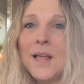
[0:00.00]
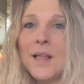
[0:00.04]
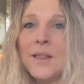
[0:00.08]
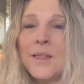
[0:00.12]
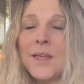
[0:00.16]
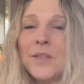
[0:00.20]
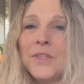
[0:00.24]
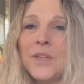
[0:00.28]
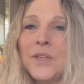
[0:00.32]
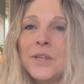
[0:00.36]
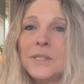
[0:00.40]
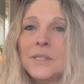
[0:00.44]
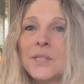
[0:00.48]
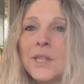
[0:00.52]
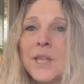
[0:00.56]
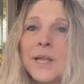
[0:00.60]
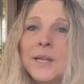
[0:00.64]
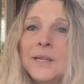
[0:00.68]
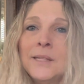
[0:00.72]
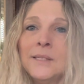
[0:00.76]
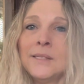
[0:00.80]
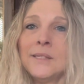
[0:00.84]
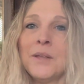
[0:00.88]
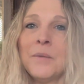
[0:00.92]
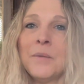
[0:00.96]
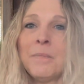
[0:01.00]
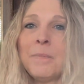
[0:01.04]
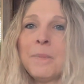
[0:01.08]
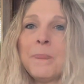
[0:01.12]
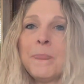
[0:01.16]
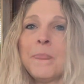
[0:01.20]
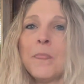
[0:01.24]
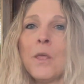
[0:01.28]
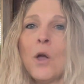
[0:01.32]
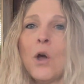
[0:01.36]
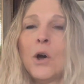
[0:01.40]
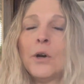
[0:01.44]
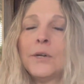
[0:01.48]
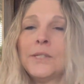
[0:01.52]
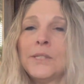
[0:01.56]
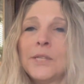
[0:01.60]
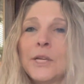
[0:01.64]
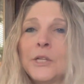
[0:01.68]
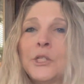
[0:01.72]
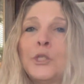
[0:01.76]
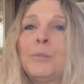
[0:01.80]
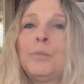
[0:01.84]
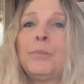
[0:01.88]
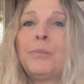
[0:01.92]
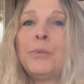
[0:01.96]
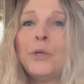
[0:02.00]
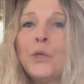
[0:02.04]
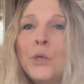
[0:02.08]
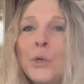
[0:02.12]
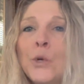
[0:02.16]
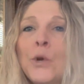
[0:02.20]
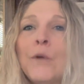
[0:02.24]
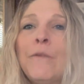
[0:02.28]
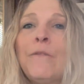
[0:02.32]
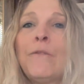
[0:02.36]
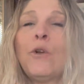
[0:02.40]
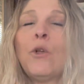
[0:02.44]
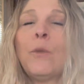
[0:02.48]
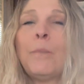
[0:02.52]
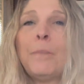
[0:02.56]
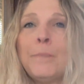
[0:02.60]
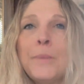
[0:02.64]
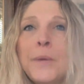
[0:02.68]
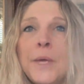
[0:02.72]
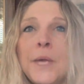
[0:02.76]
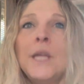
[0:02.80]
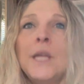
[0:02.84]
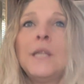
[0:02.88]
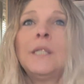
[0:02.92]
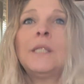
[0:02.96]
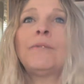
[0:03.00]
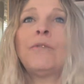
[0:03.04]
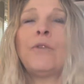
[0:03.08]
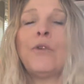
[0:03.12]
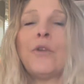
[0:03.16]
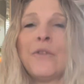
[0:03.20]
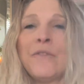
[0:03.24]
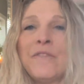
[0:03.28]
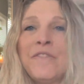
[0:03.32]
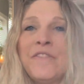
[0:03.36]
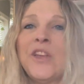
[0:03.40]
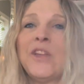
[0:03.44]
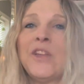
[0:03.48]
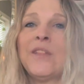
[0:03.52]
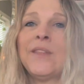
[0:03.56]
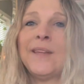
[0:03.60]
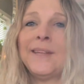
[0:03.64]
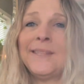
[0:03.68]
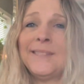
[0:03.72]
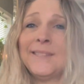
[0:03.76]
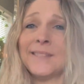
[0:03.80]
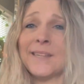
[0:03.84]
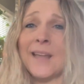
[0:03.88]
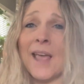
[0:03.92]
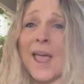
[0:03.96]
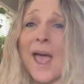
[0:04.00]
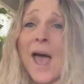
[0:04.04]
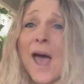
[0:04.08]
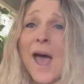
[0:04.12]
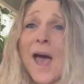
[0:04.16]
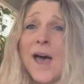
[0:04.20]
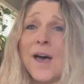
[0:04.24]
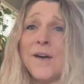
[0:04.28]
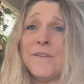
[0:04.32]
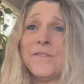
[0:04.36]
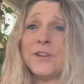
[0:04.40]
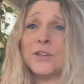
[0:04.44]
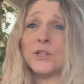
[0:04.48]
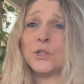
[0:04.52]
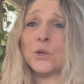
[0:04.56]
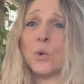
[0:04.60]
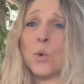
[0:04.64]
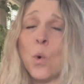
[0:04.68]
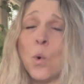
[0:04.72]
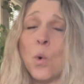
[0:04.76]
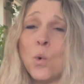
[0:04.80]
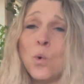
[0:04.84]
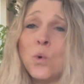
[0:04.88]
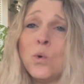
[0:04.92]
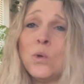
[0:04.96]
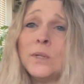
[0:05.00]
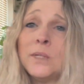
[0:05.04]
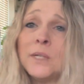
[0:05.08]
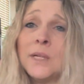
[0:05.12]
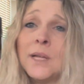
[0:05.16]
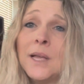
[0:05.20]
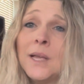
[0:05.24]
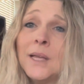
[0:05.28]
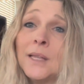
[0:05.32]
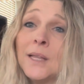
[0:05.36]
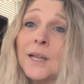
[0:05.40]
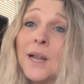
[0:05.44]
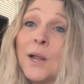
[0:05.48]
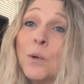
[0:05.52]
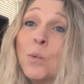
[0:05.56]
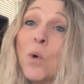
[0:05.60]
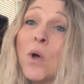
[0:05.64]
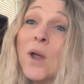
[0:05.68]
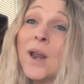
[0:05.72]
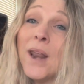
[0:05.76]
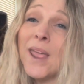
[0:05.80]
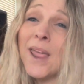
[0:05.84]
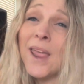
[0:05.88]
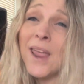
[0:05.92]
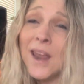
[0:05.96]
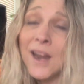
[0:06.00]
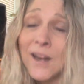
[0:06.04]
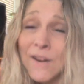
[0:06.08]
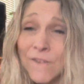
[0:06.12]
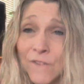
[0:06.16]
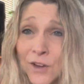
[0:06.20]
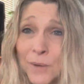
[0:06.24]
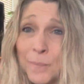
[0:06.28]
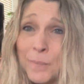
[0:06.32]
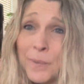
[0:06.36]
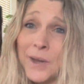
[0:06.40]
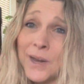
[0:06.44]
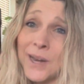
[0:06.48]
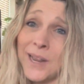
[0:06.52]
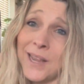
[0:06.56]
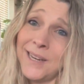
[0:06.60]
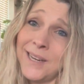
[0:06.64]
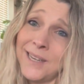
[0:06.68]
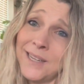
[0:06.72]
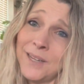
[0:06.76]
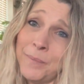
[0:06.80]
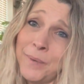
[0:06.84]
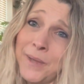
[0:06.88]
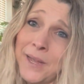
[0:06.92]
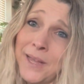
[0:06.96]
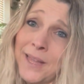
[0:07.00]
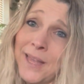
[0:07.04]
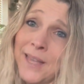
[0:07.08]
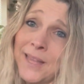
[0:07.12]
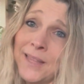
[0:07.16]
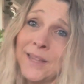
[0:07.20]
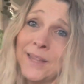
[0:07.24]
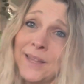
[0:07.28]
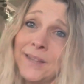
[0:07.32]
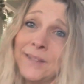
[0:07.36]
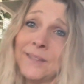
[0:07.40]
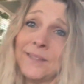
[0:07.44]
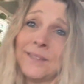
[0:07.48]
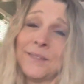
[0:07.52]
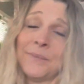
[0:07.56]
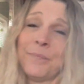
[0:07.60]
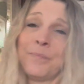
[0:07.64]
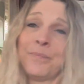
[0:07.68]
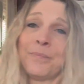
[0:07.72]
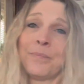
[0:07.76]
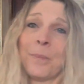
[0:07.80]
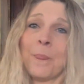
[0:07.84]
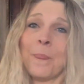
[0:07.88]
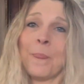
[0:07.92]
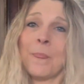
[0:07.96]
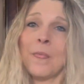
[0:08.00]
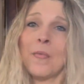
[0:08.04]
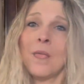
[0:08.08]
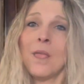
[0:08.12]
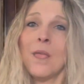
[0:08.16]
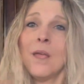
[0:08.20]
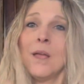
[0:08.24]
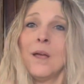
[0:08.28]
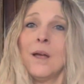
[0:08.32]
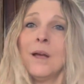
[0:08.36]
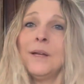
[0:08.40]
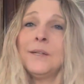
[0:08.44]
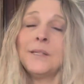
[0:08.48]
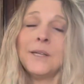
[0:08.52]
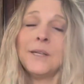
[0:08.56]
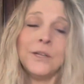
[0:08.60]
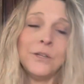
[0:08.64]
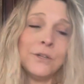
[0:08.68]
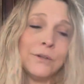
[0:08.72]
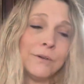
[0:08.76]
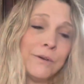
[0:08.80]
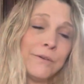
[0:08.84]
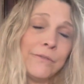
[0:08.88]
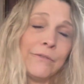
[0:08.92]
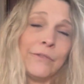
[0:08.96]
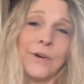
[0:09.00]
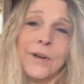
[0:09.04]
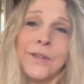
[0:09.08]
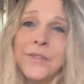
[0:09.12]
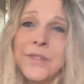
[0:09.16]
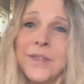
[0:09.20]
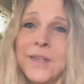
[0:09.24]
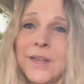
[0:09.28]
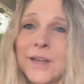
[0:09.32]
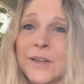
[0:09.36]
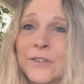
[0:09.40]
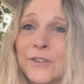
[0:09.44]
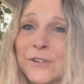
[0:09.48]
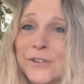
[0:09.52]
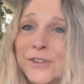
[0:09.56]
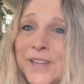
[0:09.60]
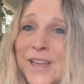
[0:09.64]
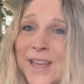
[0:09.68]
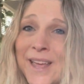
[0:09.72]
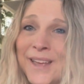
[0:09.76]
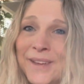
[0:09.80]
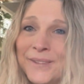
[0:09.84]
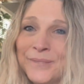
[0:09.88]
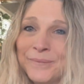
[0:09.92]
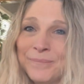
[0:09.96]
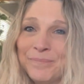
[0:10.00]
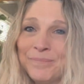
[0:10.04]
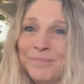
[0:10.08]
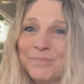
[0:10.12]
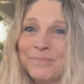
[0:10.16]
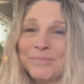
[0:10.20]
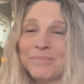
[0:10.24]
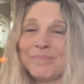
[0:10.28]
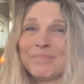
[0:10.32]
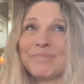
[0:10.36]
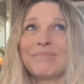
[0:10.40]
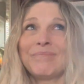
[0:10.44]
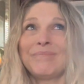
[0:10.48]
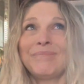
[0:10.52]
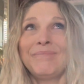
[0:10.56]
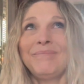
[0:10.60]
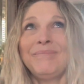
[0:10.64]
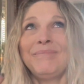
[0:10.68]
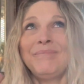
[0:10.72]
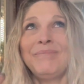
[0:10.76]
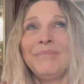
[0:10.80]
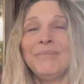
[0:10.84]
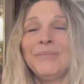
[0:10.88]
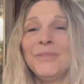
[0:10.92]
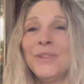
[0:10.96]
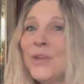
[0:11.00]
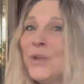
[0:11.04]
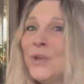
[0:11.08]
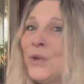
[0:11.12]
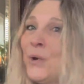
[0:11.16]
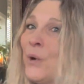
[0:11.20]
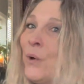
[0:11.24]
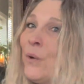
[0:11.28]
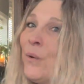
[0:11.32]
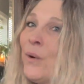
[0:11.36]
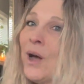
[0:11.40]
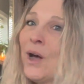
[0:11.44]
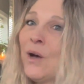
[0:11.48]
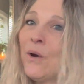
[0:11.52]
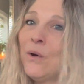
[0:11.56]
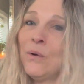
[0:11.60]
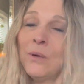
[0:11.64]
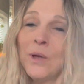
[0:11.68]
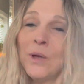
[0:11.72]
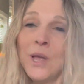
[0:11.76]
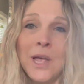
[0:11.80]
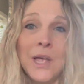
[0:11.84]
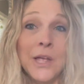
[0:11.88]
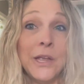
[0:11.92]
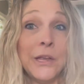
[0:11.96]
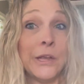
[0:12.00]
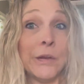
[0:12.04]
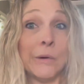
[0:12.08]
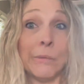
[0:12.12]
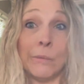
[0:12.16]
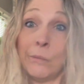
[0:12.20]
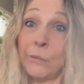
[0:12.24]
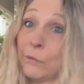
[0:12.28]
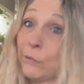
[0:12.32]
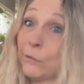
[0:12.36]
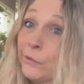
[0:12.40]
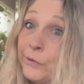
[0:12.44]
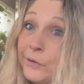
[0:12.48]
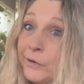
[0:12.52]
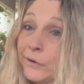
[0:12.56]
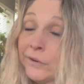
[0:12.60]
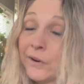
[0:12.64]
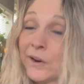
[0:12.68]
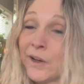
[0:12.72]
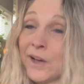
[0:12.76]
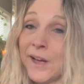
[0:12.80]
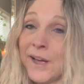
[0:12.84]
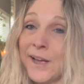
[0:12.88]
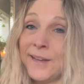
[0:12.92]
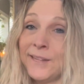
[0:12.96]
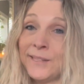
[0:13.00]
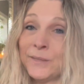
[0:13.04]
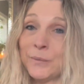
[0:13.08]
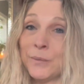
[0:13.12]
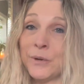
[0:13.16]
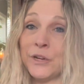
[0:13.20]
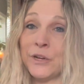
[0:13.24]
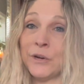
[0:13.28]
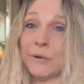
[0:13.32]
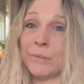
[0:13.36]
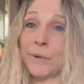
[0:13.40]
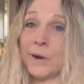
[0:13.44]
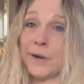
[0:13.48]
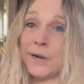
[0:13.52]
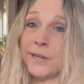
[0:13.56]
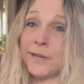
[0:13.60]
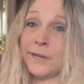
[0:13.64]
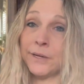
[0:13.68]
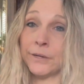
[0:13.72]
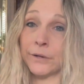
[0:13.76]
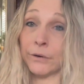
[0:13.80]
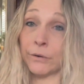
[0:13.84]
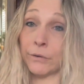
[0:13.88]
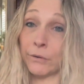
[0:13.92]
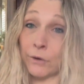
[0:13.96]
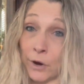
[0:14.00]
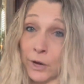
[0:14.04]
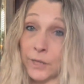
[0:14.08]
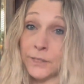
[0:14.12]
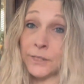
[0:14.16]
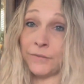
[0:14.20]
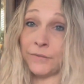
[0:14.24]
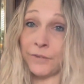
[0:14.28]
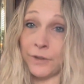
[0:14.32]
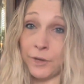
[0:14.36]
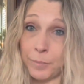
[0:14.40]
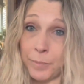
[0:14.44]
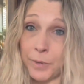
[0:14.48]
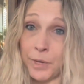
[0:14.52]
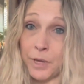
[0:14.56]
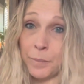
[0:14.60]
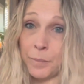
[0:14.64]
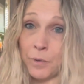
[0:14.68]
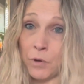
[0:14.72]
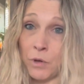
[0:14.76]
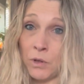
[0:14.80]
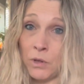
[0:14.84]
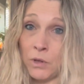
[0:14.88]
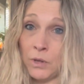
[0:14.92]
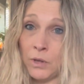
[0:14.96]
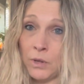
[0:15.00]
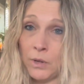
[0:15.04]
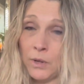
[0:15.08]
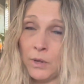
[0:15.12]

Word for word: Like these things are such beautiful, peaceful feelings to have and to hold that I want everybody to be like this. I said to a friend the other day, hmm, you know how you roll your eyes when you run into CrossFit people?